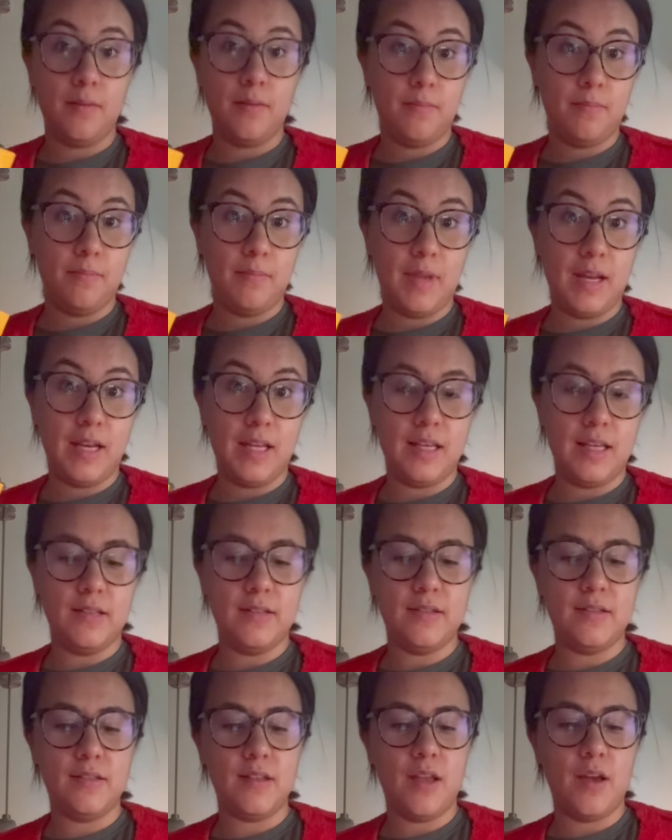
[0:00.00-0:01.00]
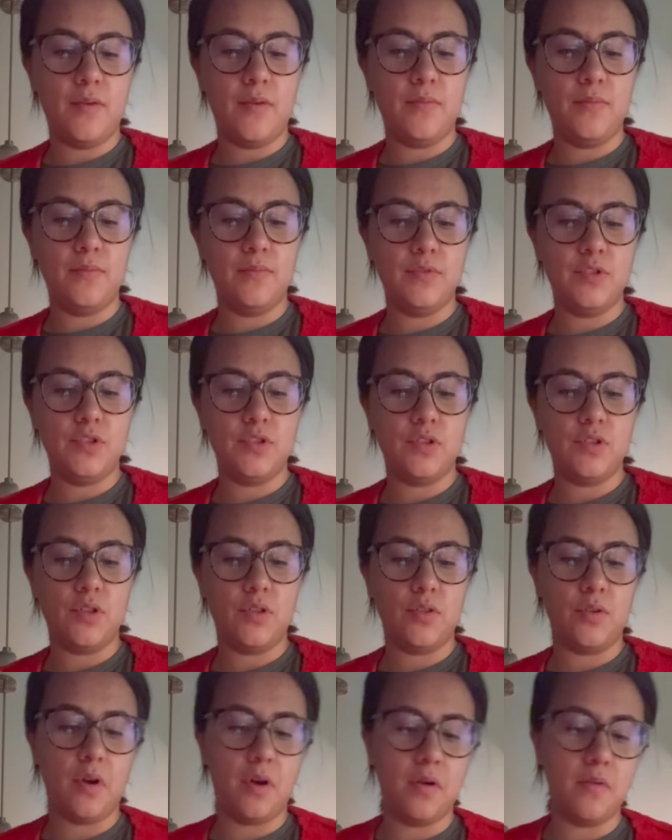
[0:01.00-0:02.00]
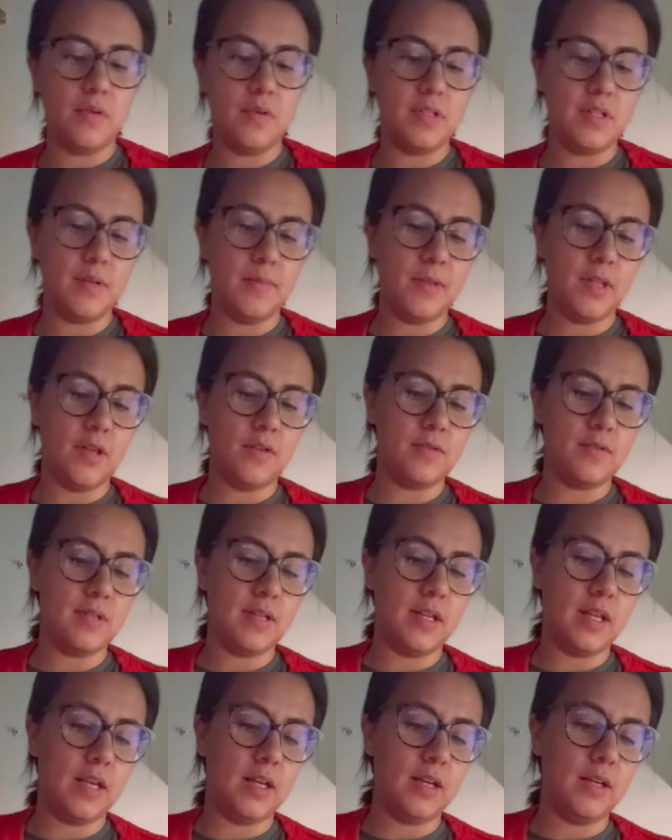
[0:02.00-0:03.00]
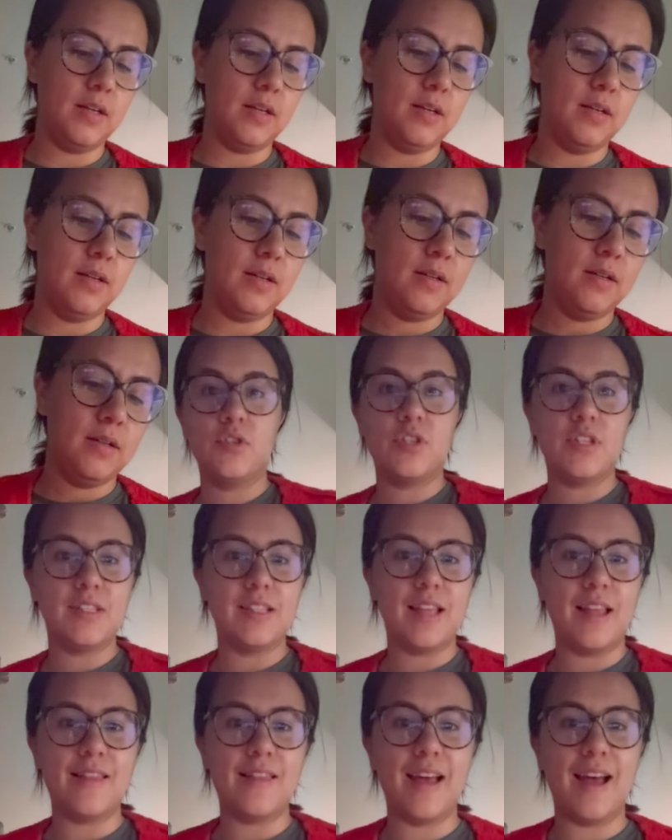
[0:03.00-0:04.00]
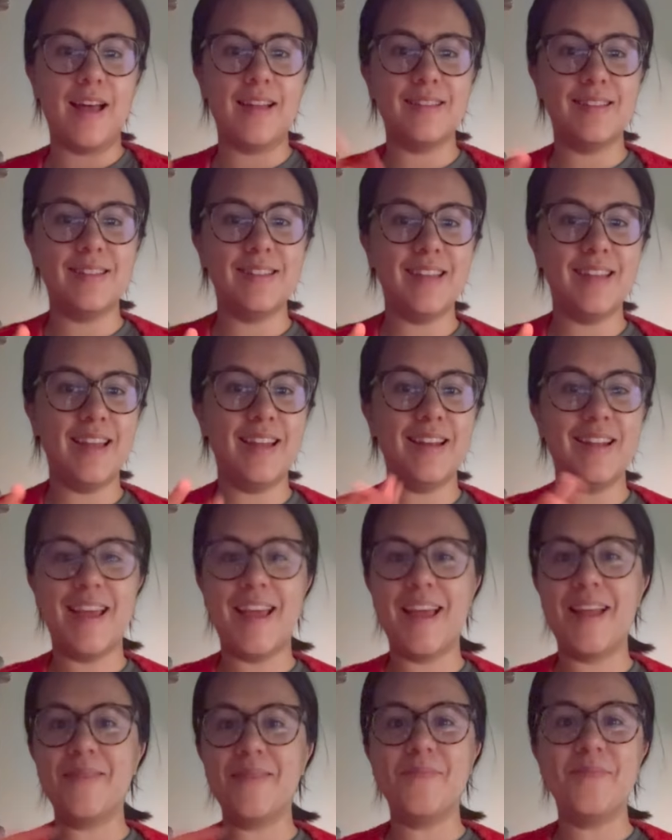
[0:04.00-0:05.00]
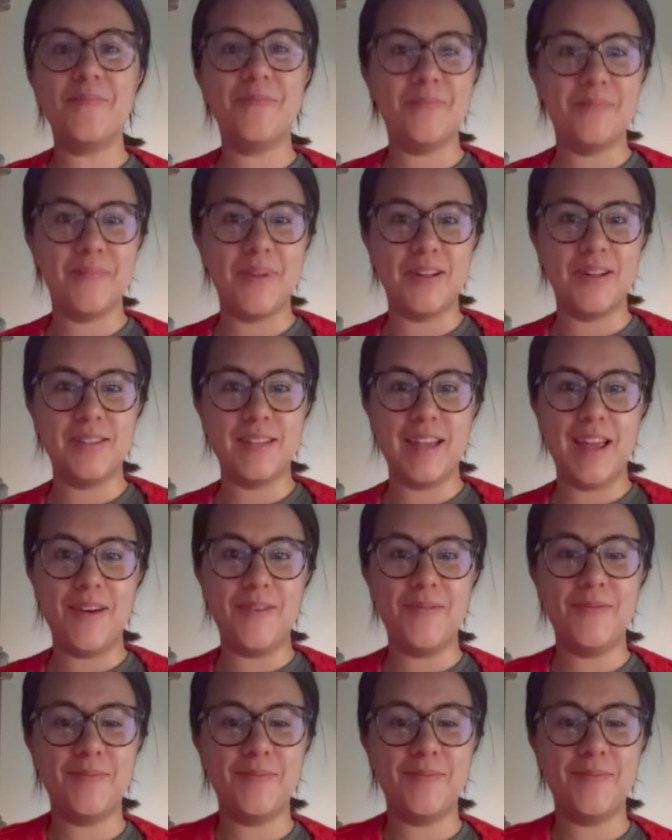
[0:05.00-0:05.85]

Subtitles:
minis, so throw some of those in here. Just let that sit and melt down.